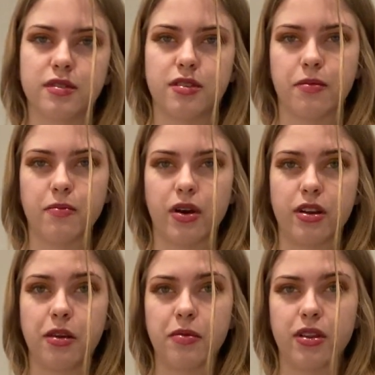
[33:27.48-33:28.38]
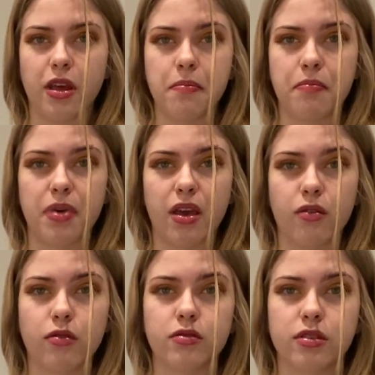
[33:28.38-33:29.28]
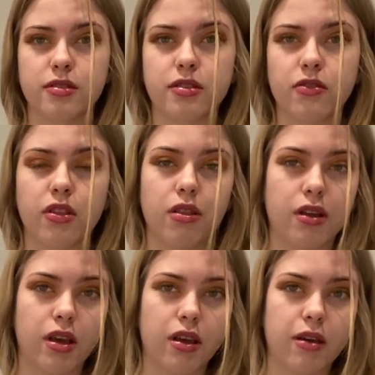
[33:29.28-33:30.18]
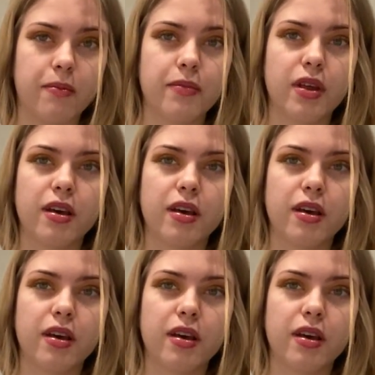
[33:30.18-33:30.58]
somebody, but they bailed because they're lame.